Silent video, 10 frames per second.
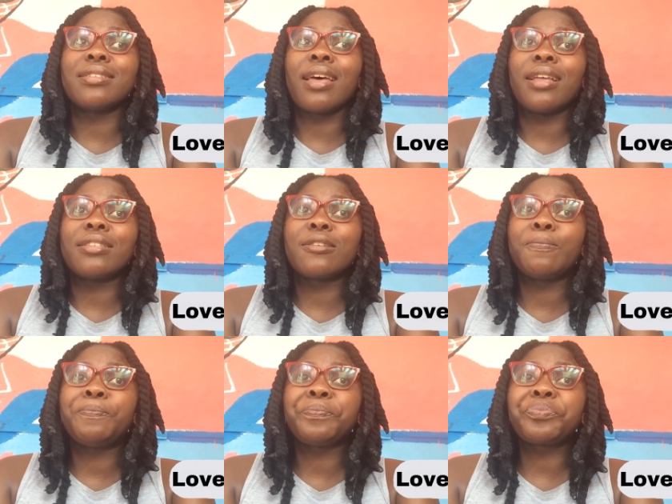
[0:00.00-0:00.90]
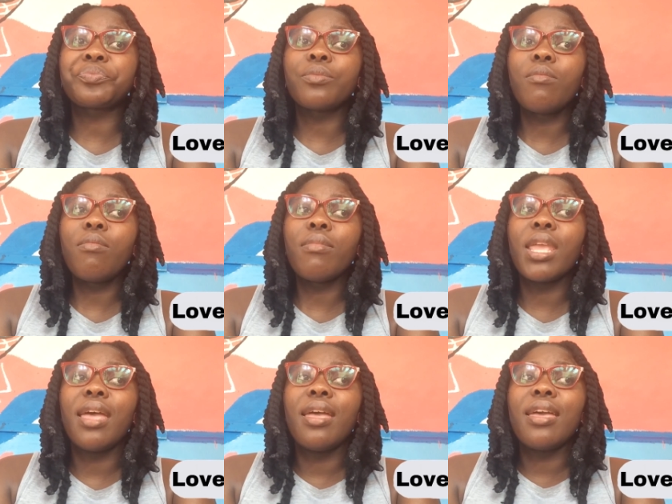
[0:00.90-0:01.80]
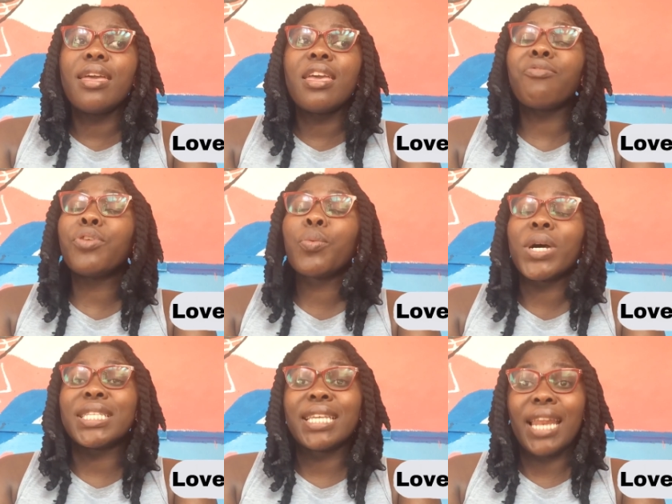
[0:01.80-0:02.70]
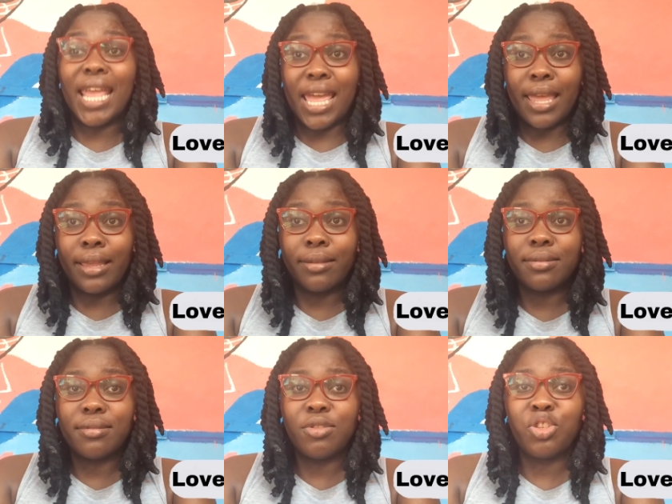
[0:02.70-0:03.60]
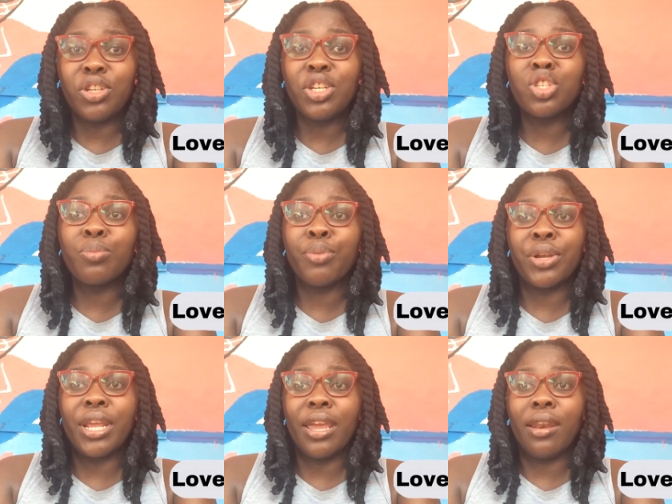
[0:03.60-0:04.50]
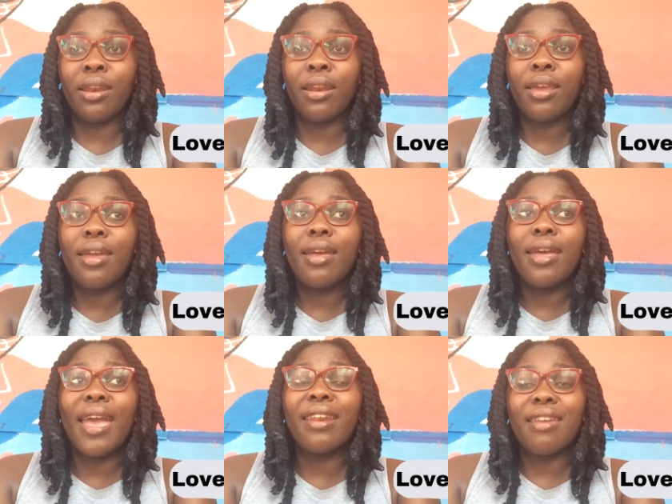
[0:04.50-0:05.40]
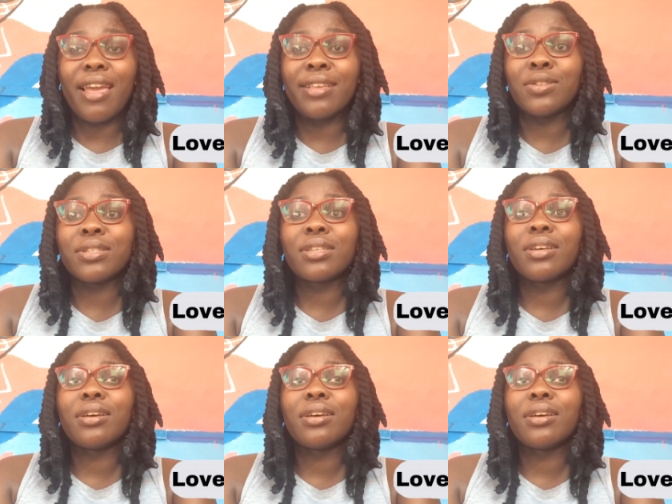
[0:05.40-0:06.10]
that if you want an A, you need to put in an A's